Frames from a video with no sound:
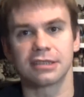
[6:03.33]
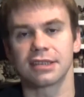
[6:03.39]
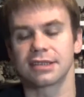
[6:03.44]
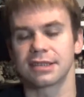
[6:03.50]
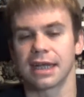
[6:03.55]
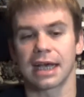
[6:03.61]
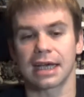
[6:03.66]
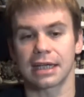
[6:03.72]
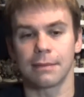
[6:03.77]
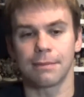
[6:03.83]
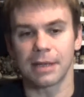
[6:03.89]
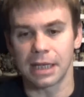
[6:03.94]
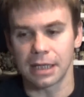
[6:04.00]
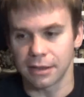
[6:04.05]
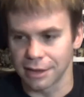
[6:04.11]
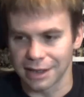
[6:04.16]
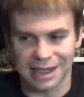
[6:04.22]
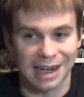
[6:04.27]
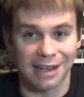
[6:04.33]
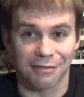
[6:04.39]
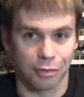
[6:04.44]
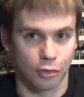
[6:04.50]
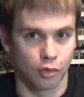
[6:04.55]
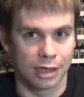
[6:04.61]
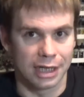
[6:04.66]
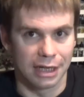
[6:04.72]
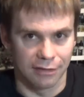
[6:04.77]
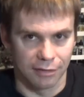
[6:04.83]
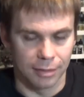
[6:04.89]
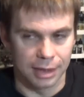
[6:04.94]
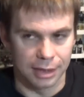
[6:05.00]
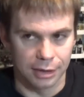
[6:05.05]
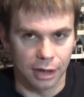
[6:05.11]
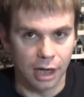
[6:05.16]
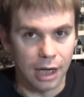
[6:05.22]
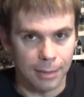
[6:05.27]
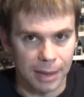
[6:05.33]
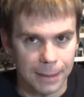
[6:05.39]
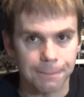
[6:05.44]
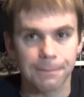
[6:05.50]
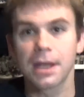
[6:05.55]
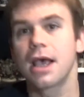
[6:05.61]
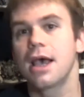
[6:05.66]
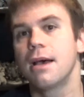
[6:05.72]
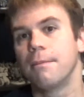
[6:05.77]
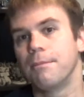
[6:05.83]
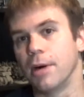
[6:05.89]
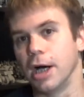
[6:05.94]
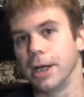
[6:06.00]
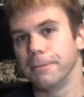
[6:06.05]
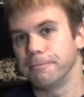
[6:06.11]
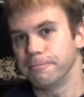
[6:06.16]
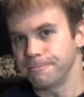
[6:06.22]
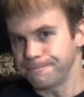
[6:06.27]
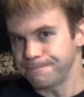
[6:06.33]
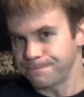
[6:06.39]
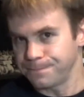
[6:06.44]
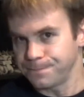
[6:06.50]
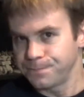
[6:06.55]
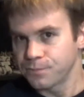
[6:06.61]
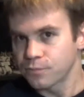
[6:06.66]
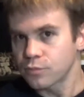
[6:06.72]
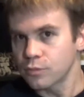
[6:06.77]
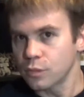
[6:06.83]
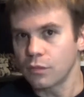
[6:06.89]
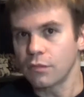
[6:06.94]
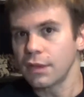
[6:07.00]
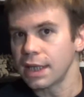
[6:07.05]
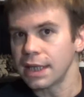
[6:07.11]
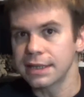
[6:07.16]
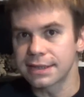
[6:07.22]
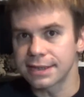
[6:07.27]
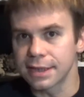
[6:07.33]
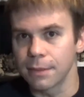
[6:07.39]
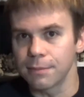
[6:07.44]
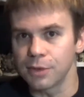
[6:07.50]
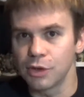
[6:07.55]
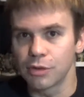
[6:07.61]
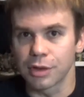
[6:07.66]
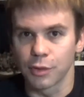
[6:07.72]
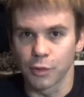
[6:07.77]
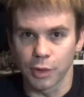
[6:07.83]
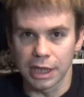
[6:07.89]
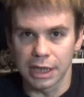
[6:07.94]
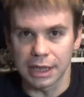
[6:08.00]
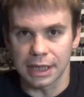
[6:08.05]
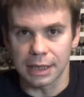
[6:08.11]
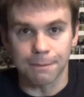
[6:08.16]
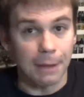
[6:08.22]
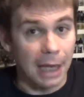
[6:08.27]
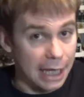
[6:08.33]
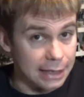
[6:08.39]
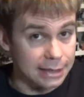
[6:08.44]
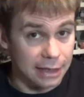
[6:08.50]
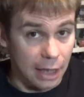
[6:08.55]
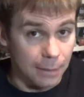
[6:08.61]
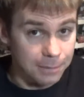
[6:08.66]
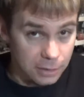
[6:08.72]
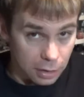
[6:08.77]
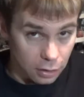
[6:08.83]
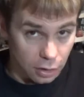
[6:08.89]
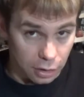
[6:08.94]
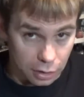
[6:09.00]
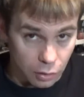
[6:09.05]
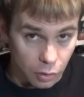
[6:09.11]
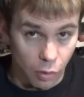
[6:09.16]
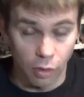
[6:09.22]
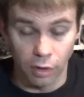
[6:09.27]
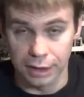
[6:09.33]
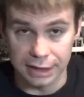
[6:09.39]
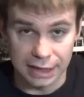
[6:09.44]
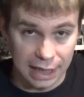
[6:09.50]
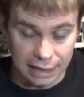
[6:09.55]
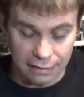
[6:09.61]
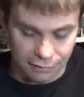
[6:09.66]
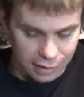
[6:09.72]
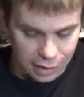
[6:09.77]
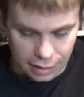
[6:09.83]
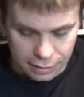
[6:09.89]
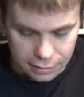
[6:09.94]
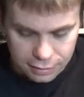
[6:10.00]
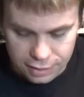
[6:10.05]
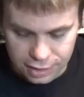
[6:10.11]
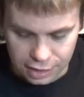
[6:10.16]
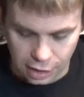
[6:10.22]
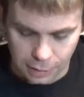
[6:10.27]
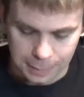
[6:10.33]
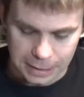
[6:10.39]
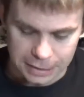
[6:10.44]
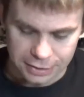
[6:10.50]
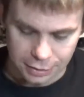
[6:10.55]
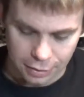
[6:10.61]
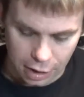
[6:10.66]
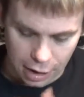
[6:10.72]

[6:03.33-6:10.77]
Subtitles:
It's not going to be, you're not going to have 3 of them in your army, but it's something you can really paint up to look cool and kind of a centerpiece of your